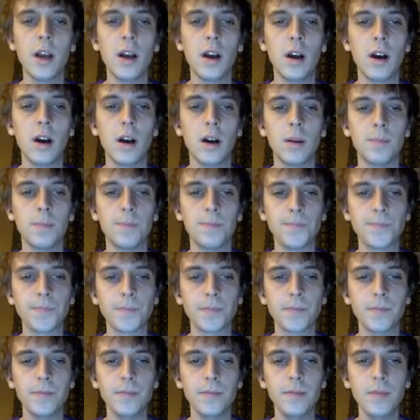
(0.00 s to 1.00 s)
Um,
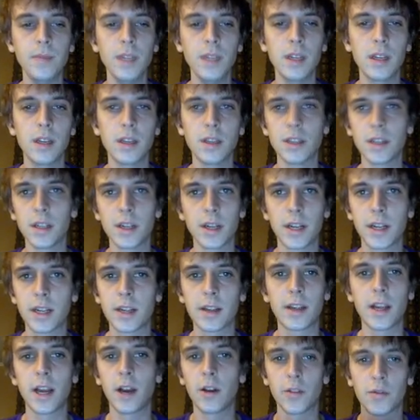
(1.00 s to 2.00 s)
because it
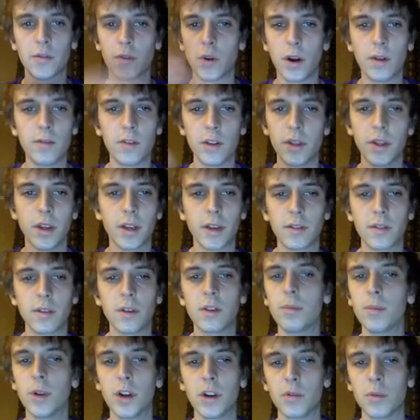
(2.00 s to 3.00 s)
accounts for everything, so
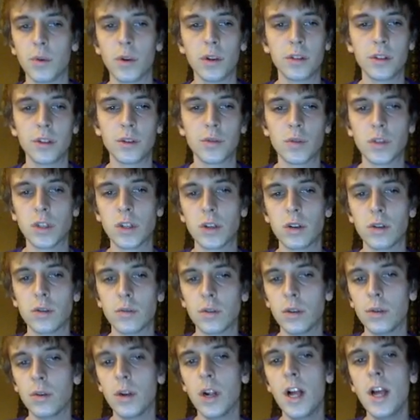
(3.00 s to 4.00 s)
you might as well just return
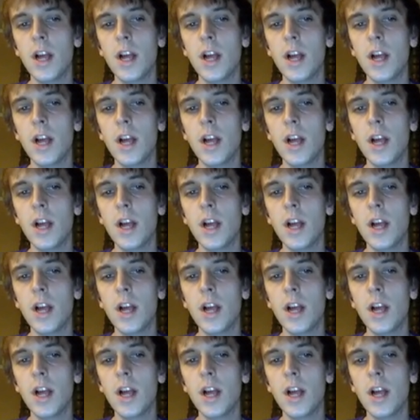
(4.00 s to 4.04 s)
root.